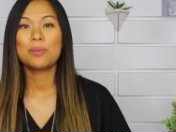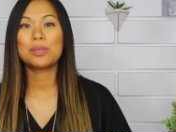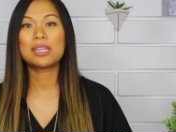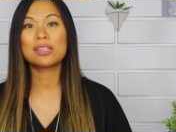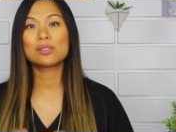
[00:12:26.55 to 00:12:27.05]

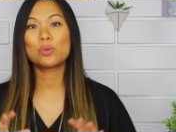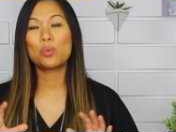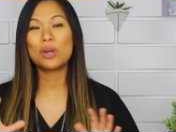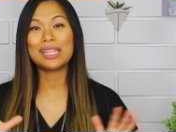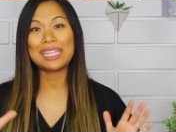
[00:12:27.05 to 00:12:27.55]
Because
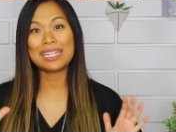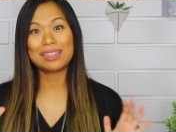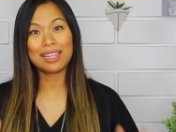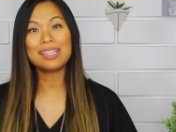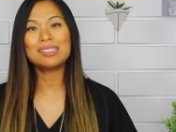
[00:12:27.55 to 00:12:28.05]
what
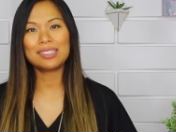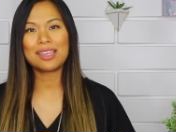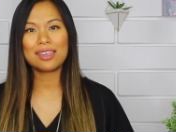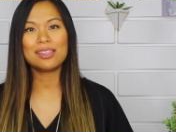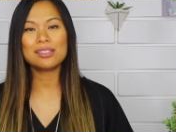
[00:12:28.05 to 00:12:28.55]
it
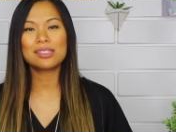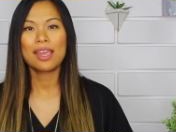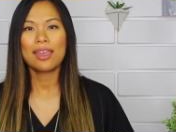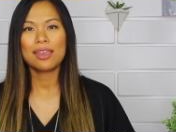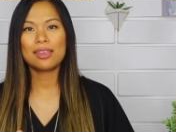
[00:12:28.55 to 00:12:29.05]
likely is,
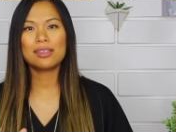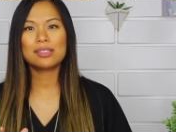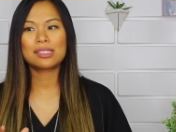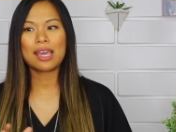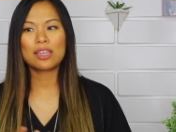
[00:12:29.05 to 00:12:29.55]

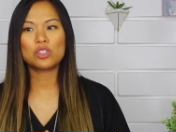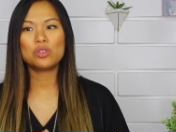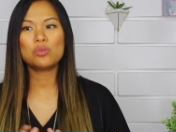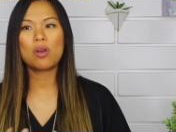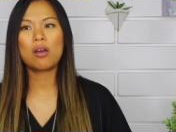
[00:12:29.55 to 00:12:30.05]
is that
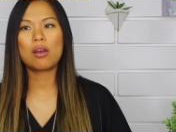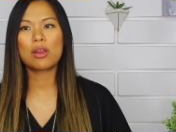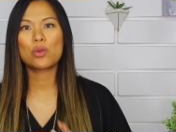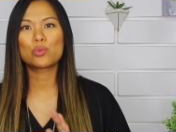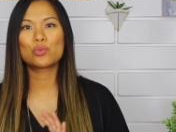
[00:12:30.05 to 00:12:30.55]
you
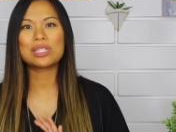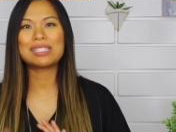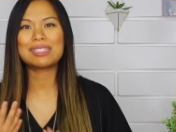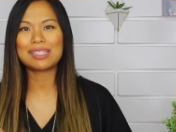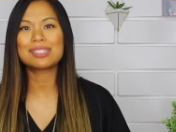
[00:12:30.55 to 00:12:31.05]
are
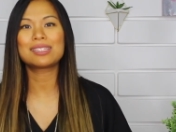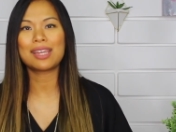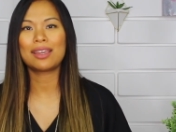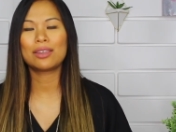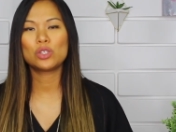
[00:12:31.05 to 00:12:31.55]

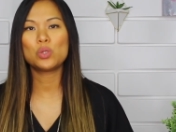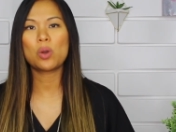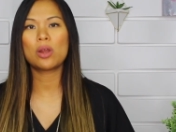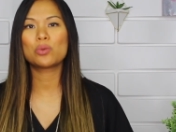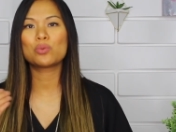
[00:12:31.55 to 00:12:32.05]
resisting.
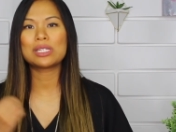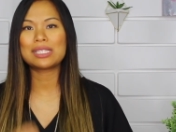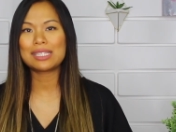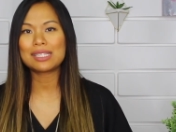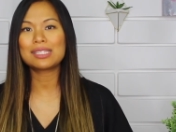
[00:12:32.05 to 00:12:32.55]
You are
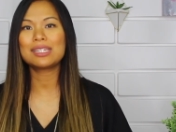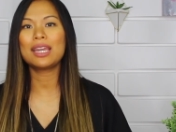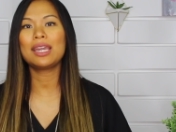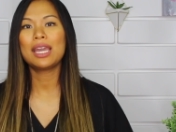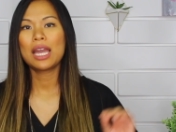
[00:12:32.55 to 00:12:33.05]

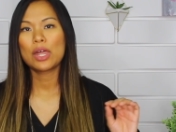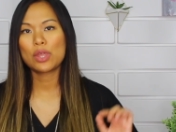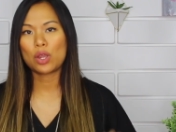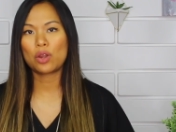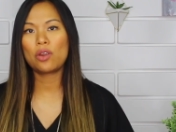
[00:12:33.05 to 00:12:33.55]
resisting
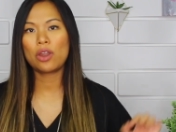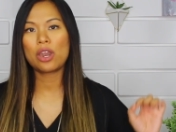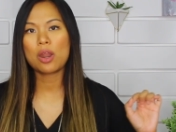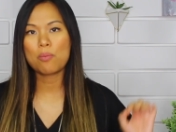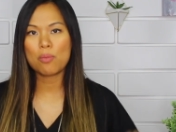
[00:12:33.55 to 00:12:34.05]
the
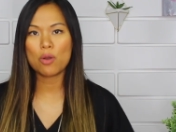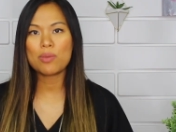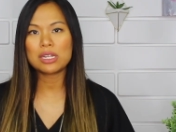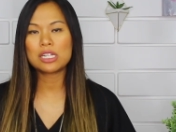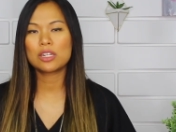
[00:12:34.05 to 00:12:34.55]
current
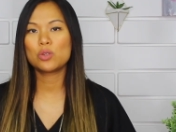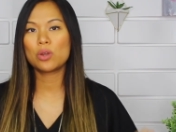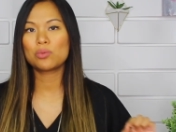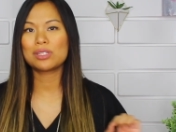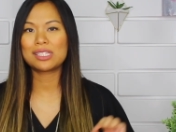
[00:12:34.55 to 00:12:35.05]
moment. You
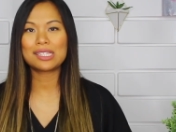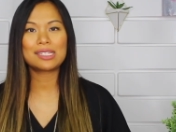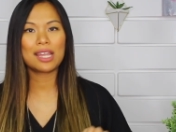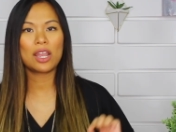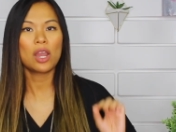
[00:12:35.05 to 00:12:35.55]
are
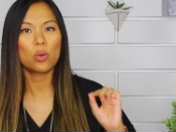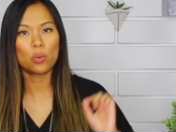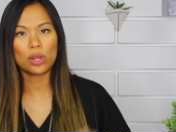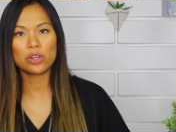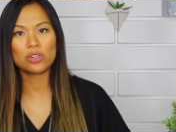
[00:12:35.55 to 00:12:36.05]
resisting
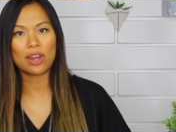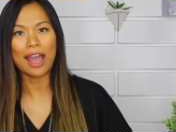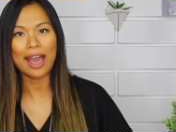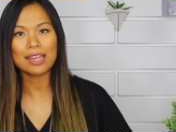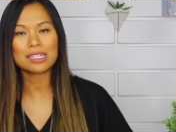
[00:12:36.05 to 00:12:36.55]
where you're
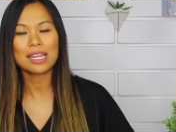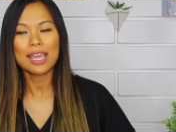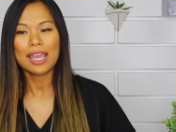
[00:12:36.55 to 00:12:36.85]
at,